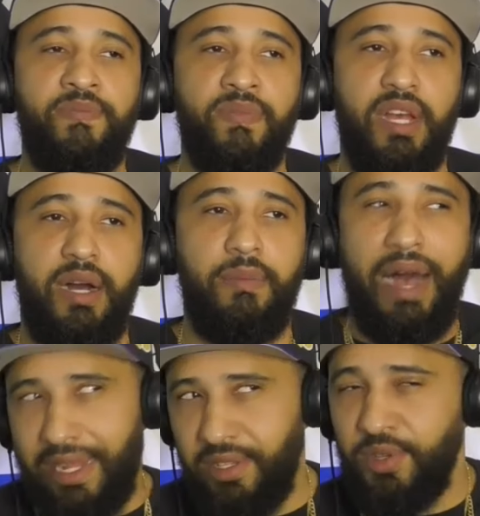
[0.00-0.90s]
Um,
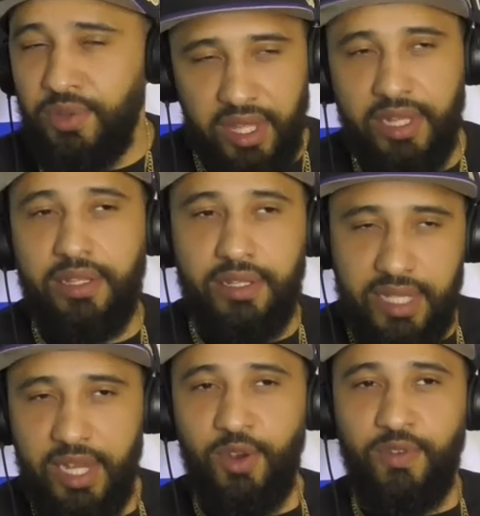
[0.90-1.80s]
I do think the
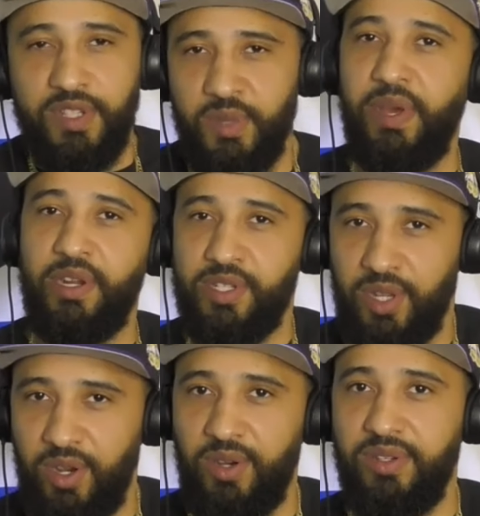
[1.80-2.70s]
Takeover is a better
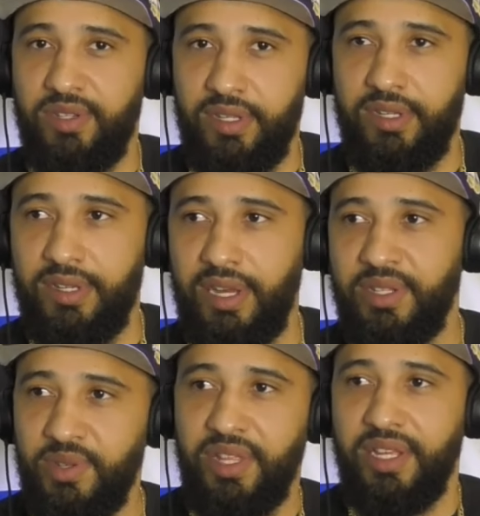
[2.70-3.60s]
song. I
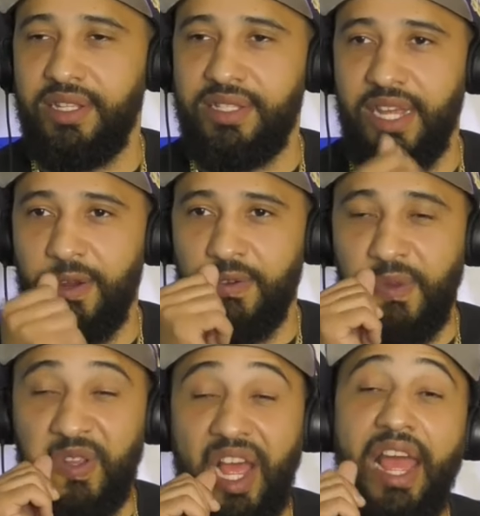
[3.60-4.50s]
do think the Takeover
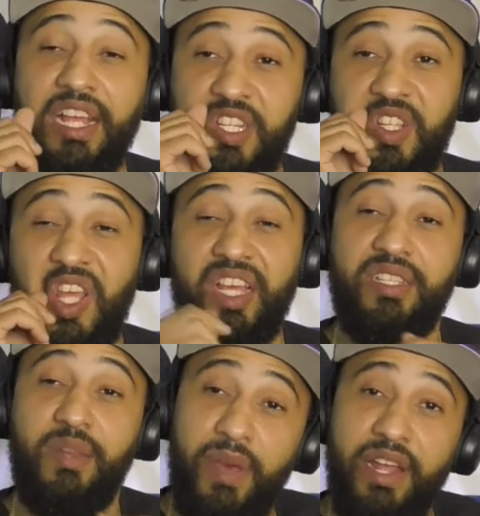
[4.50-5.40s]
is. I actually think it's
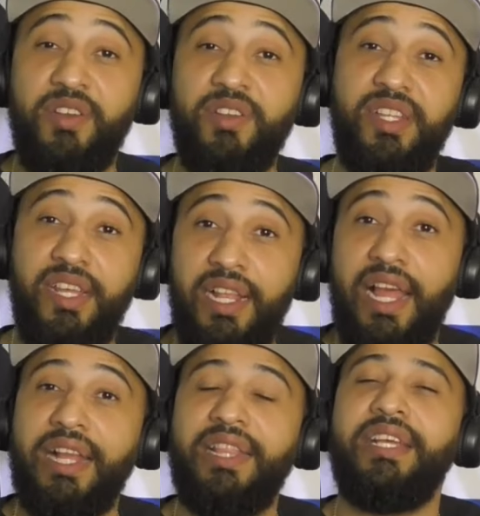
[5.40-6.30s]
a better di- like
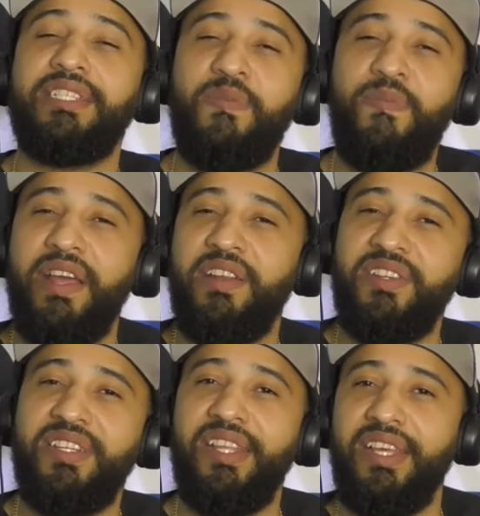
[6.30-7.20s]
I think it's a better
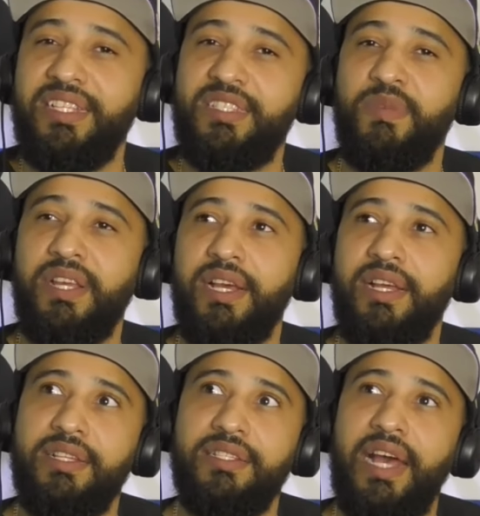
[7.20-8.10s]
diss
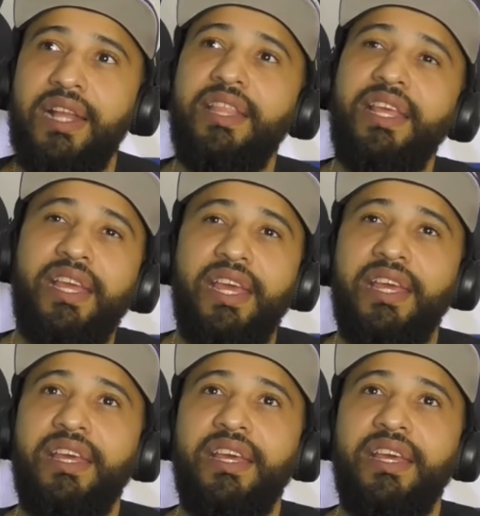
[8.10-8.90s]
because I think it